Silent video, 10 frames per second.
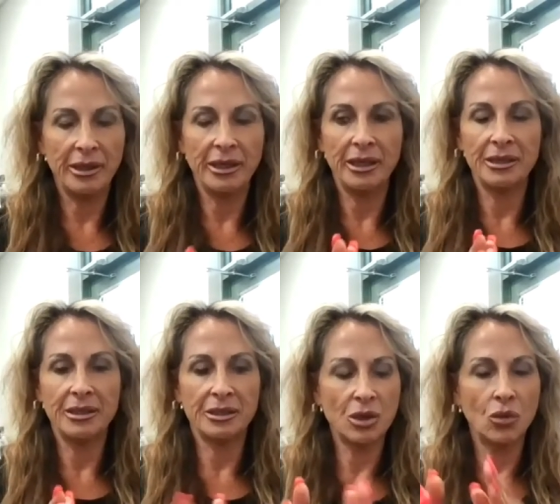
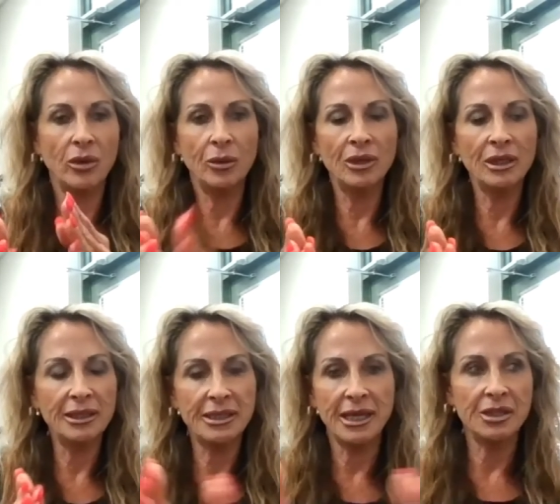And so we
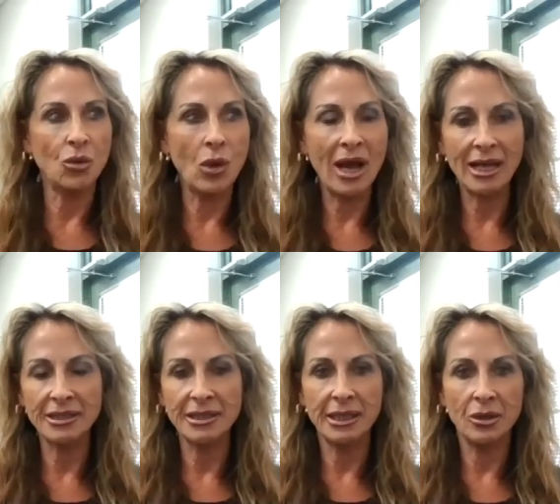really take the
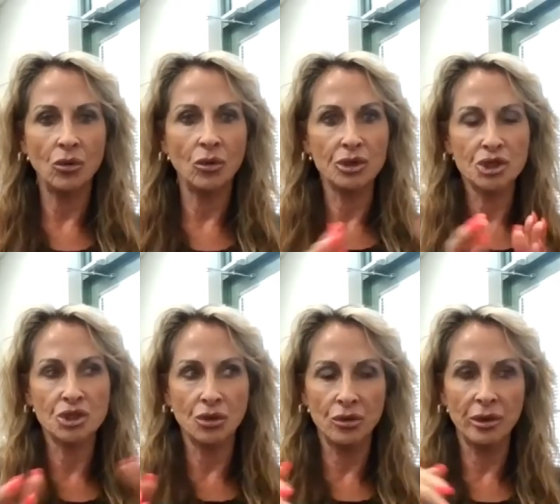waxing or the
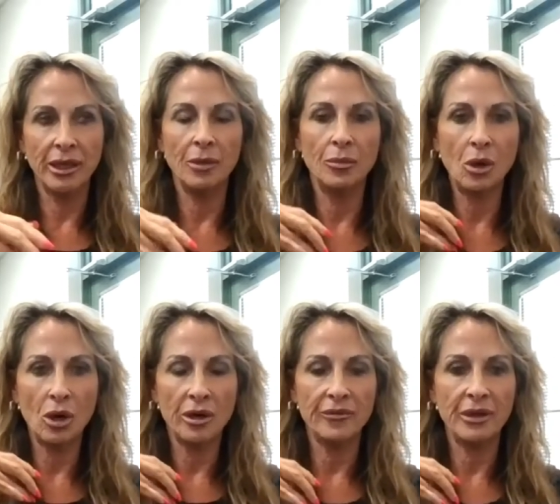sugaring
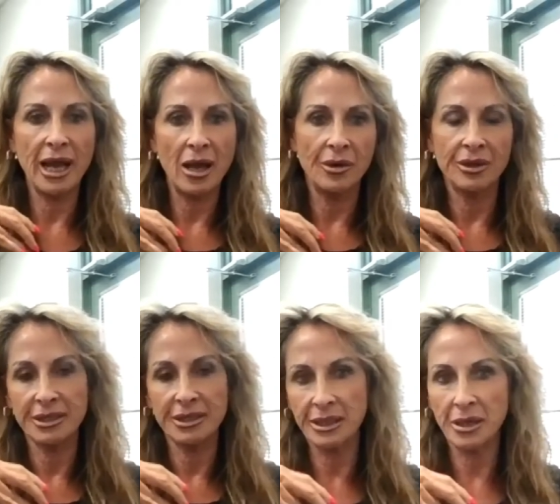part of it out of
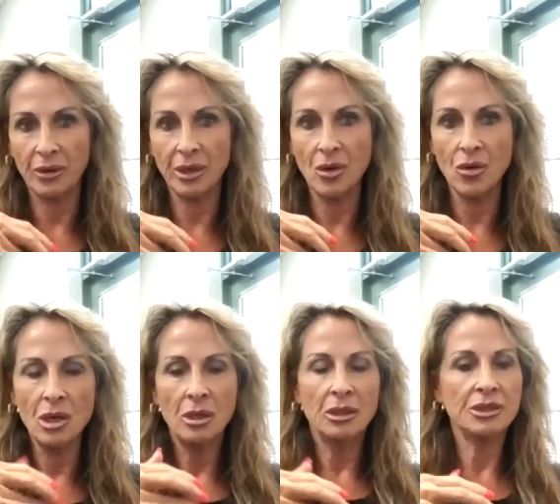the scenario
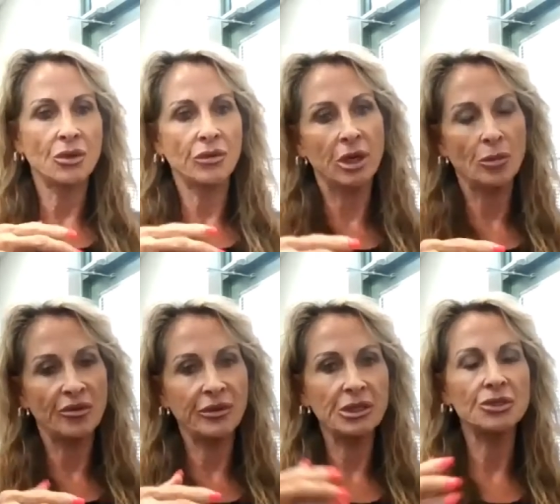so that our
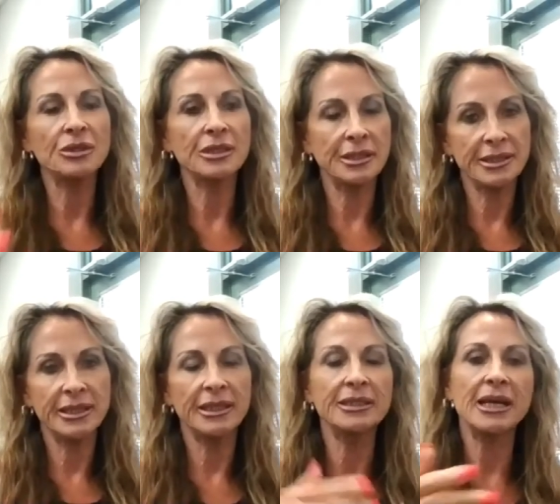professionals can
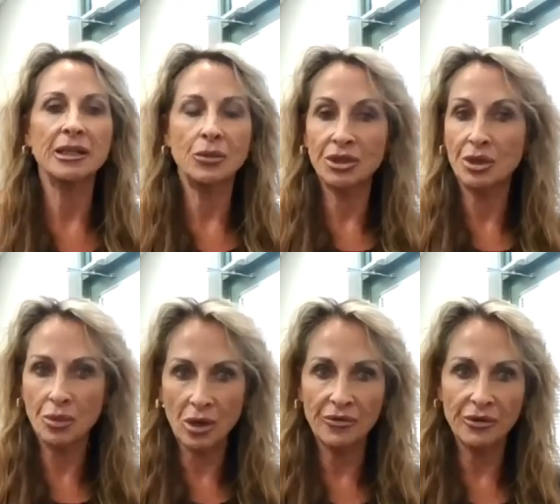see exactly what their
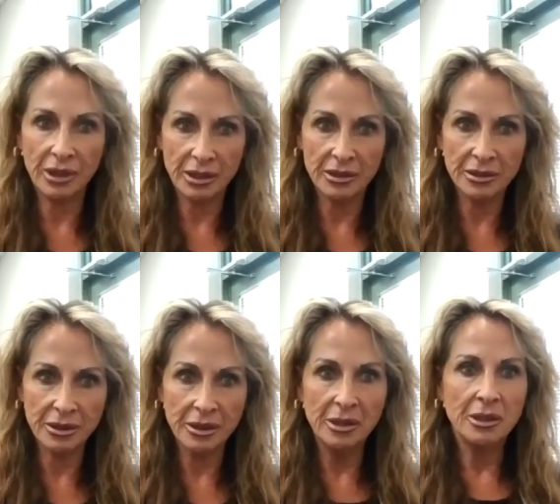profit
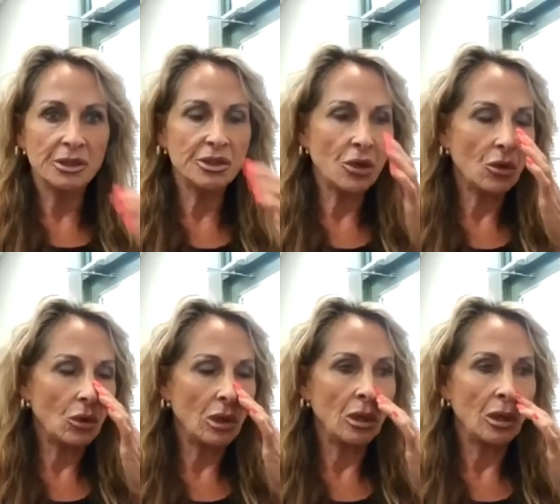is. Yeah.
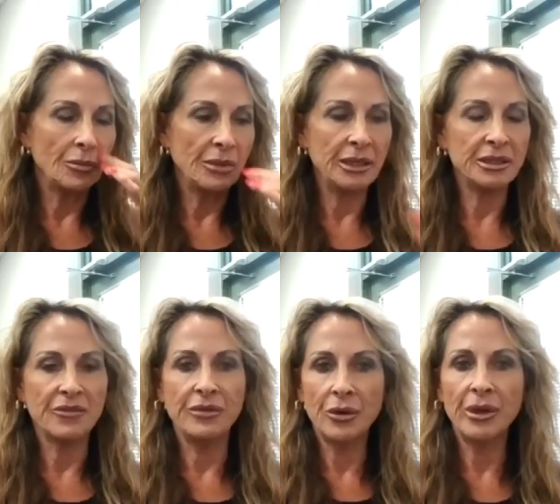So it's
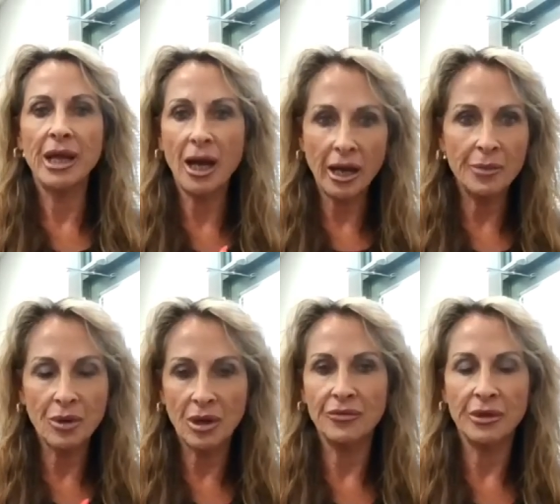a very high
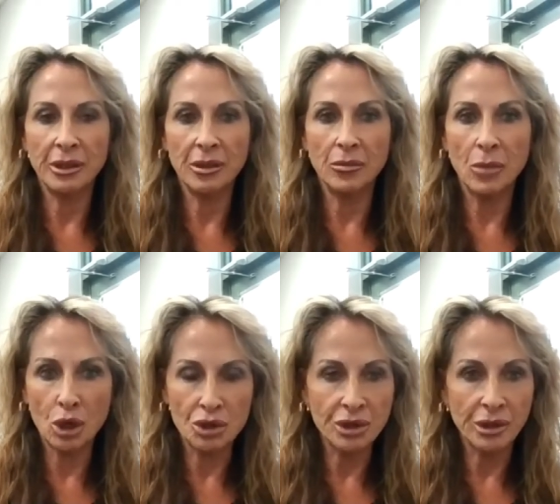profit
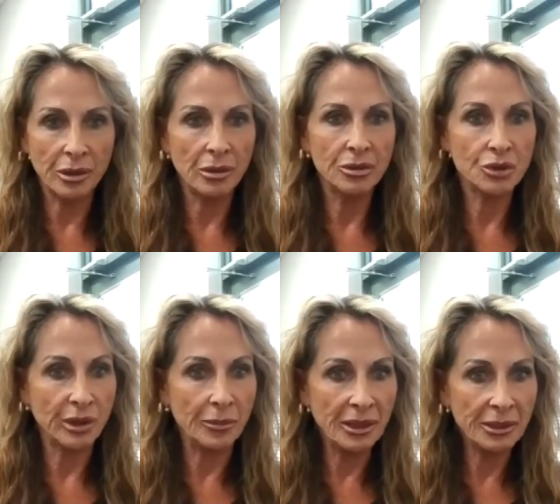margin
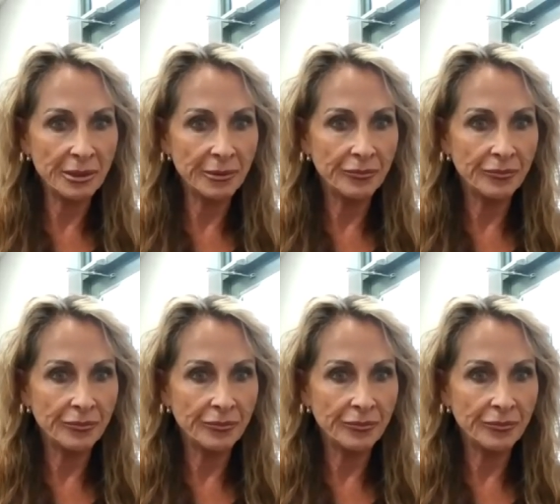treatment.